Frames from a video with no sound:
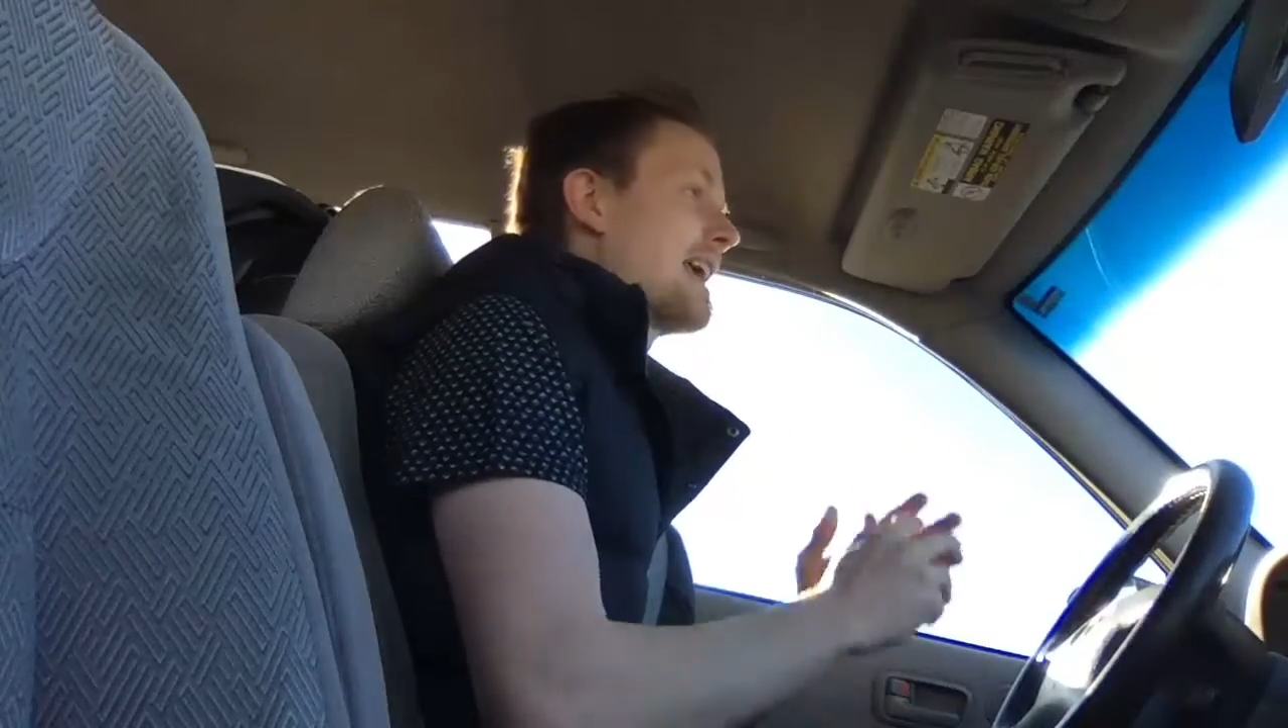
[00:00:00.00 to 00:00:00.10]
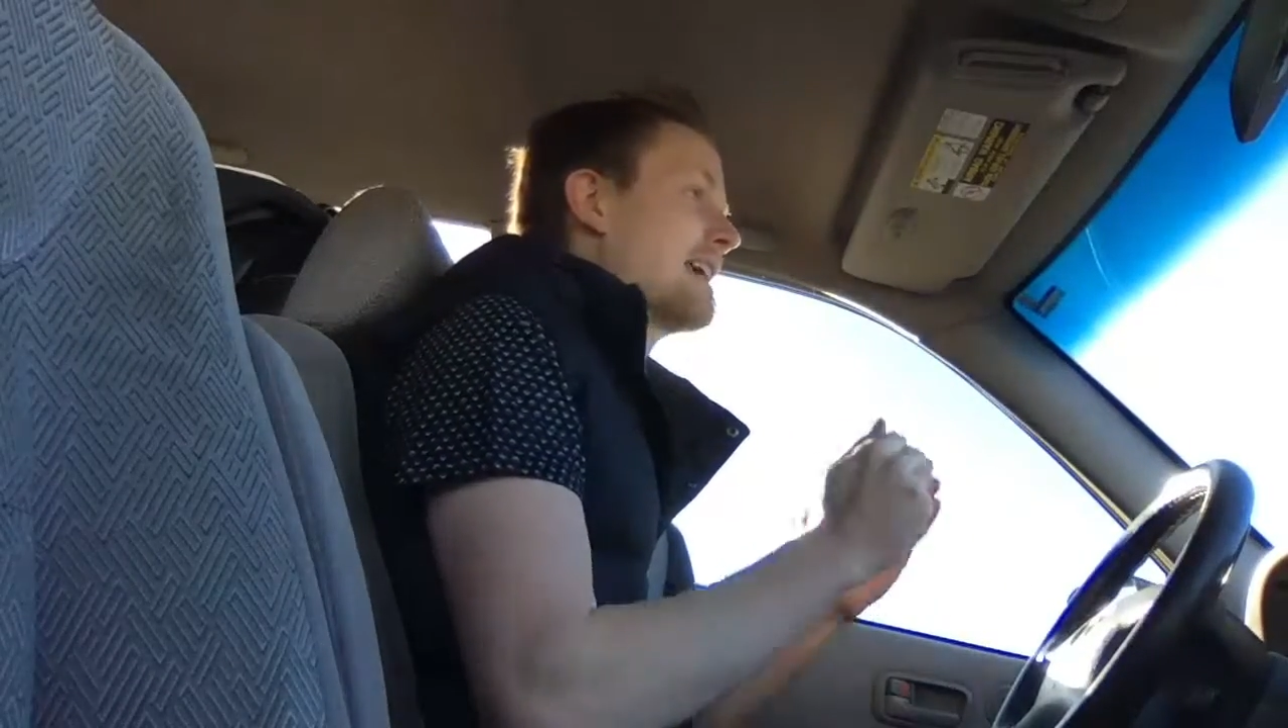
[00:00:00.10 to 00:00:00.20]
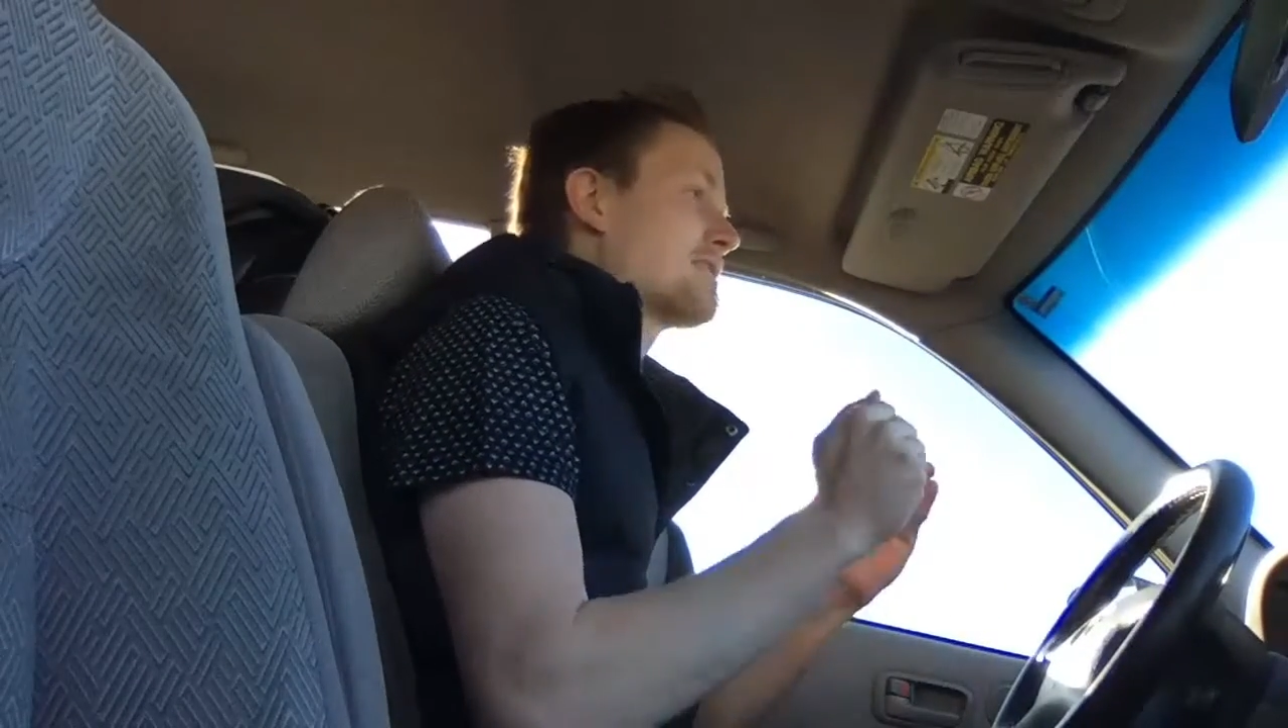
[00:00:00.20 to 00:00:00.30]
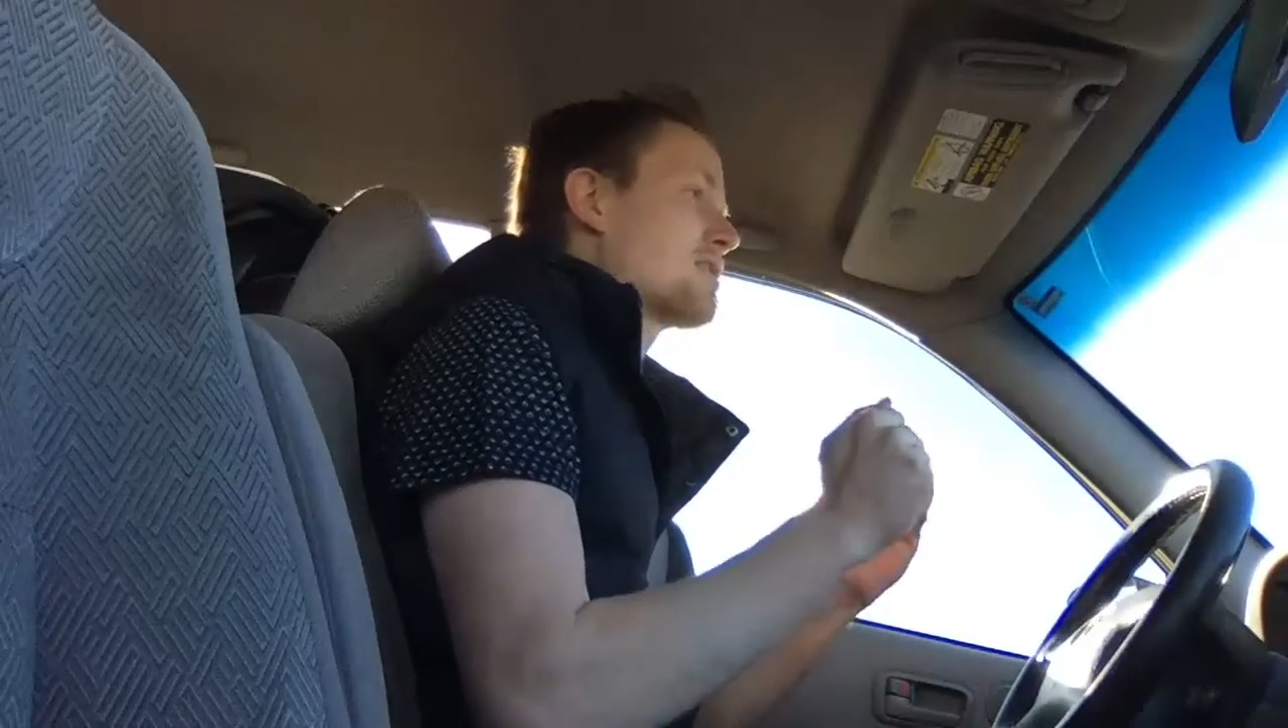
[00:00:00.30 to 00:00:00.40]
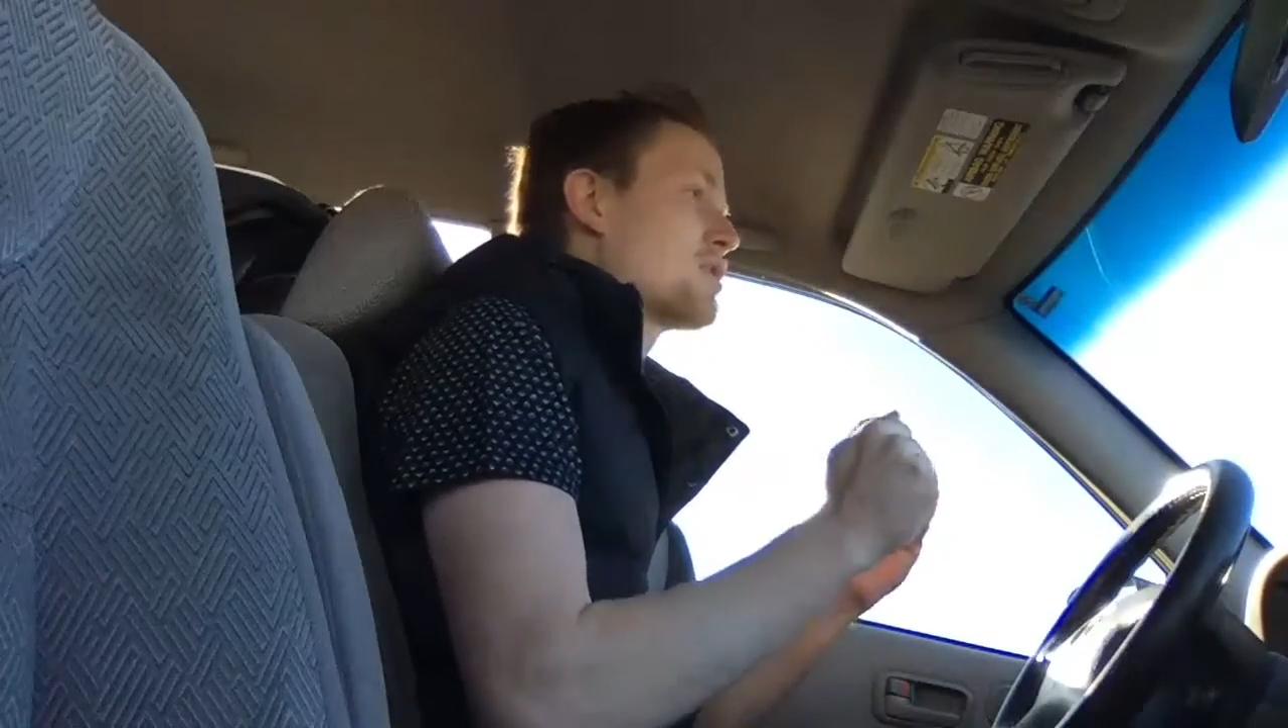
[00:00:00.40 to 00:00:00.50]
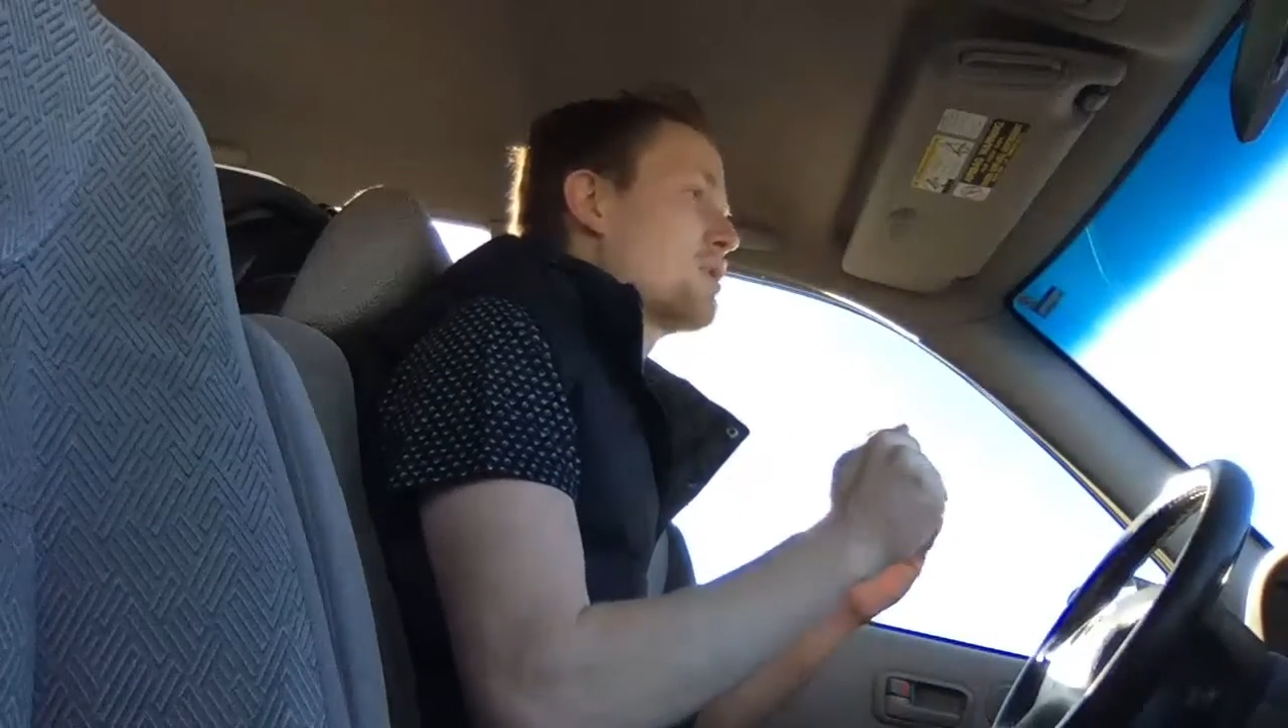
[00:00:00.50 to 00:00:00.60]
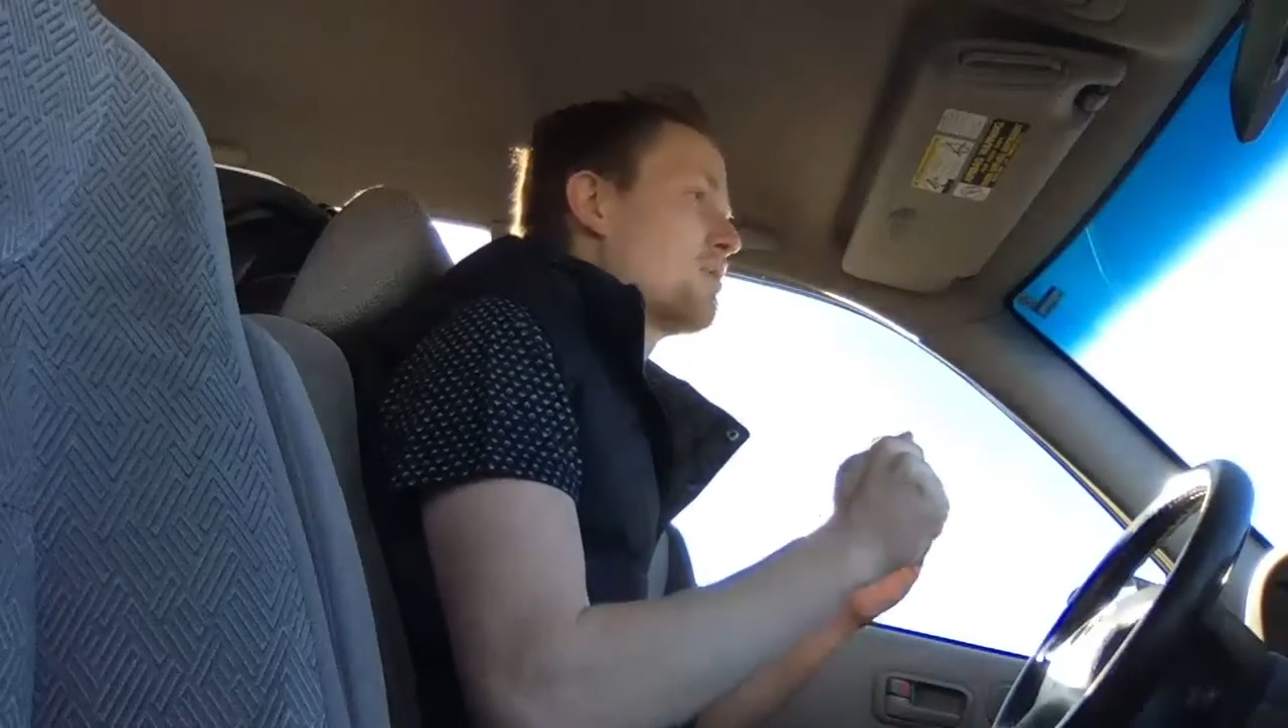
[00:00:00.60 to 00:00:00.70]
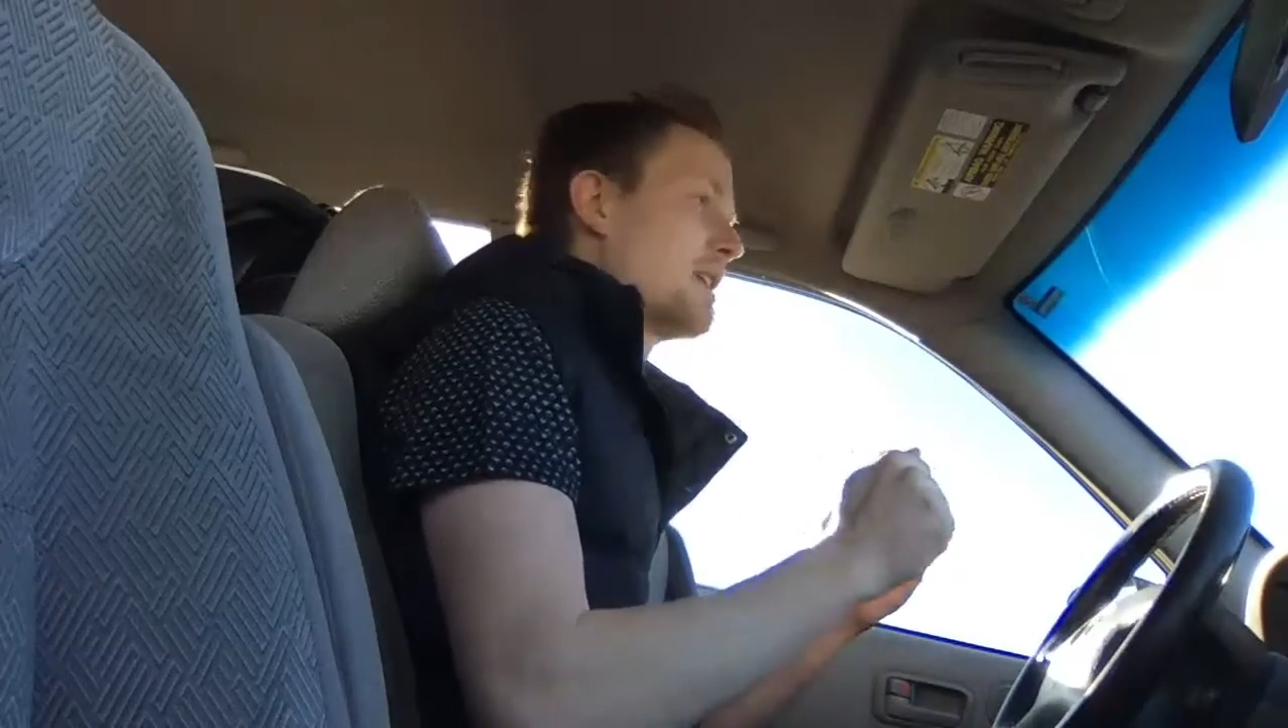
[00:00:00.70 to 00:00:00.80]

it's to